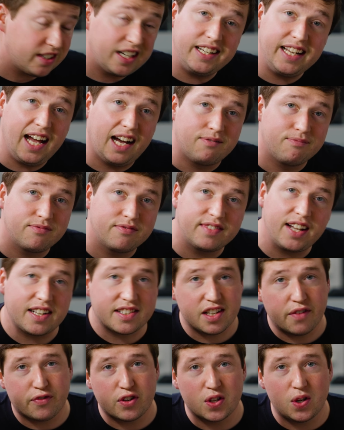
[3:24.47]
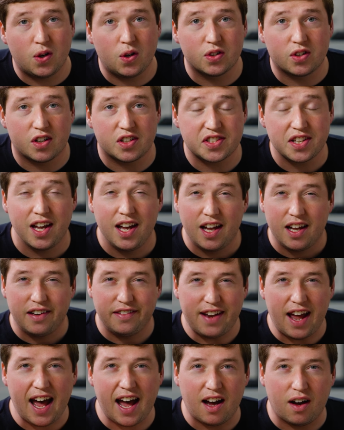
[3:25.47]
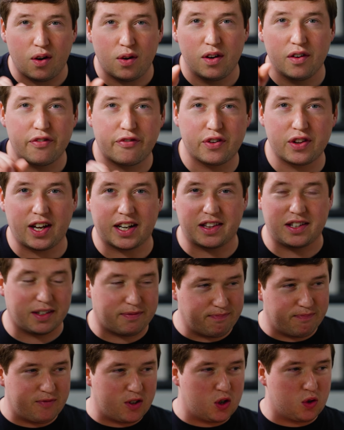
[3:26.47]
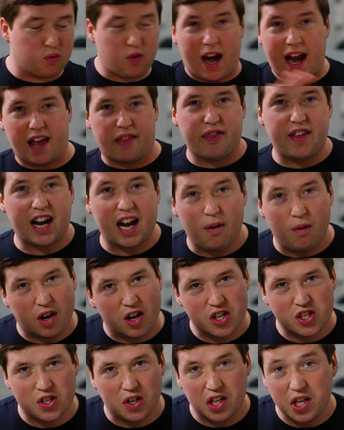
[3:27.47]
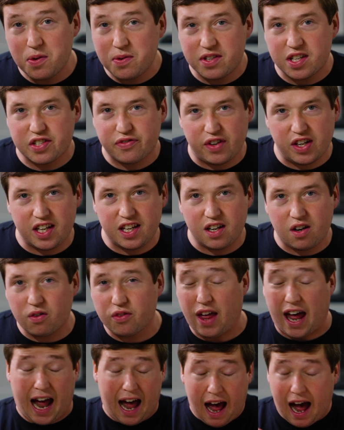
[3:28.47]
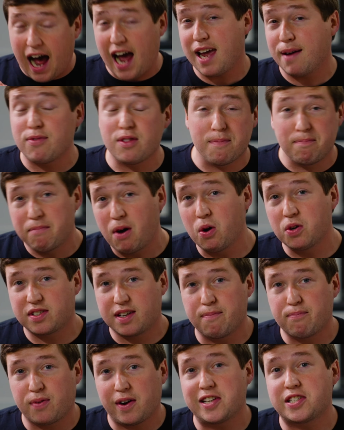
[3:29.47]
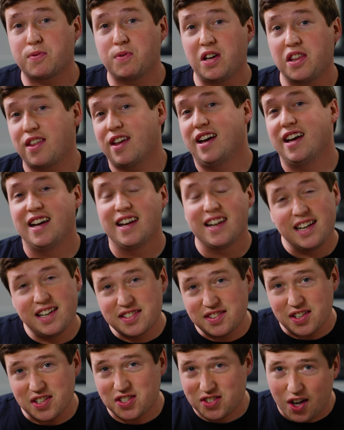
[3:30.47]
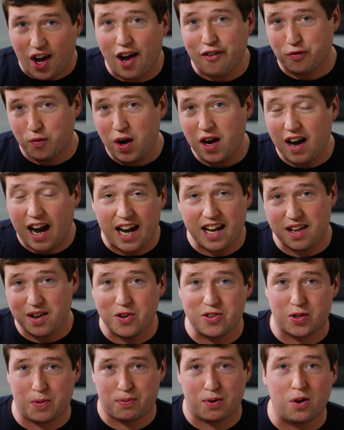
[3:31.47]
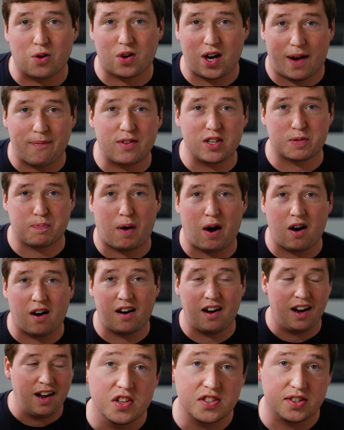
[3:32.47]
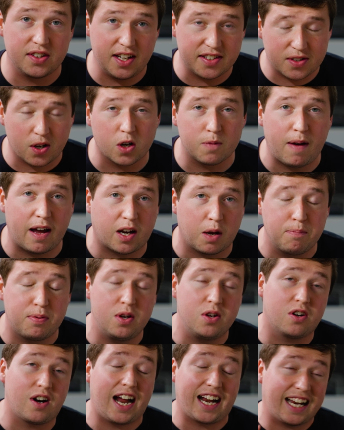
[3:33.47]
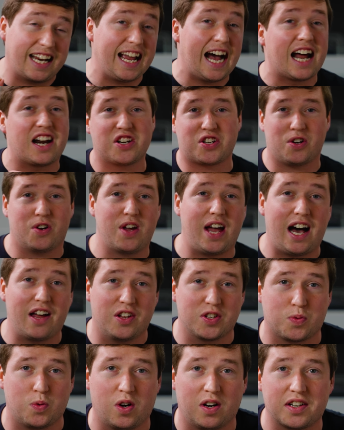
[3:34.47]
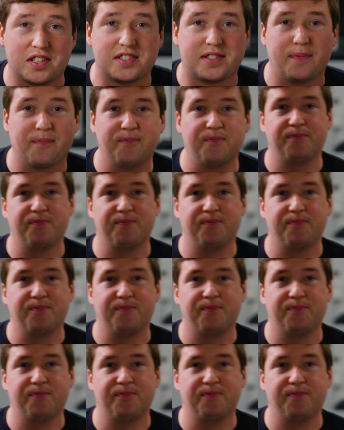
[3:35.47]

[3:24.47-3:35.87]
And yeah, that's it for the holders. Now, for like the grand thing I wanna show you in this video that I am the most impressed with is the software I use to program this part. So let's go to my computer. I gotta show you how this works.